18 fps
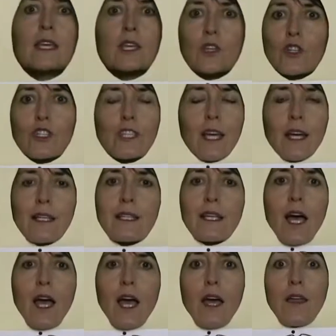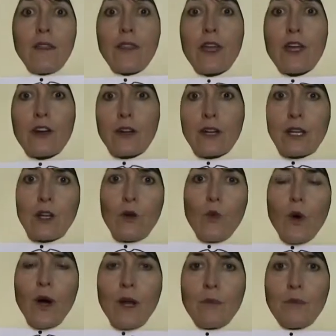Señor Sasa, they are going to
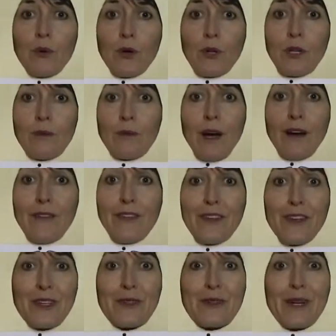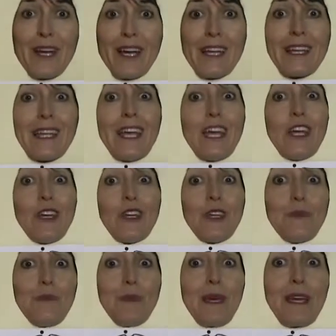want to pull him off of you and
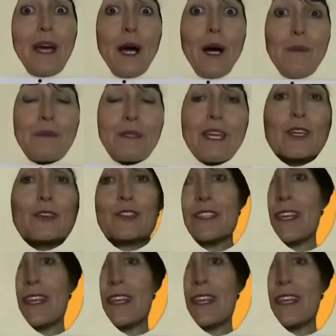become Señor